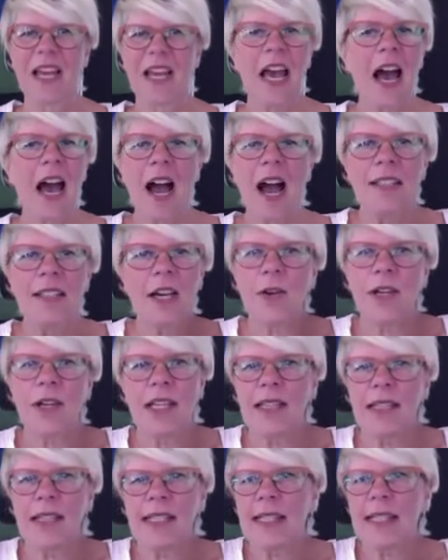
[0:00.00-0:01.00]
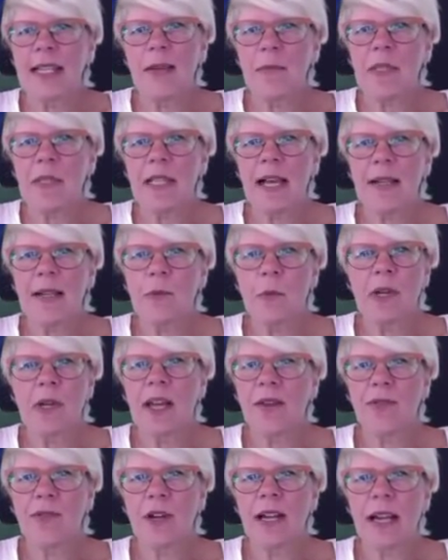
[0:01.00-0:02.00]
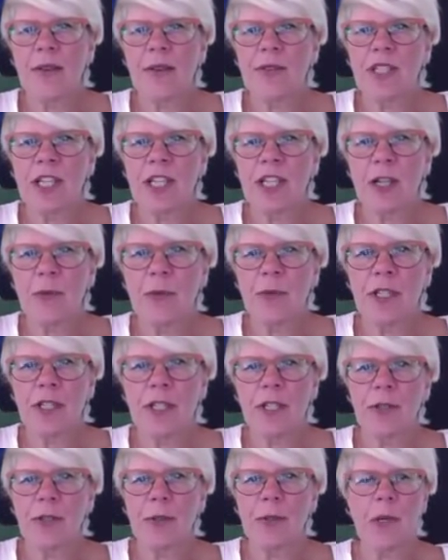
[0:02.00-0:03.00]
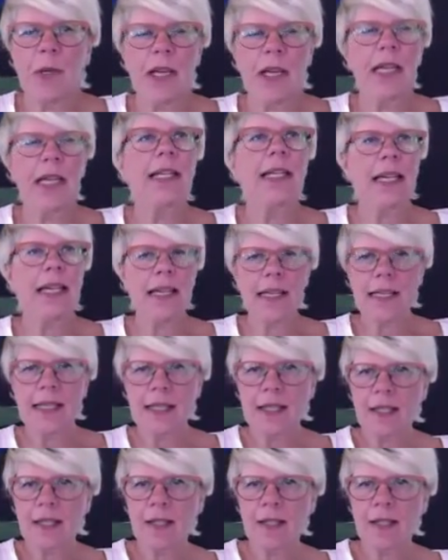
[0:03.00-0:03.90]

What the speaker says: I know, it seems like whenever I have tiramisu, it is,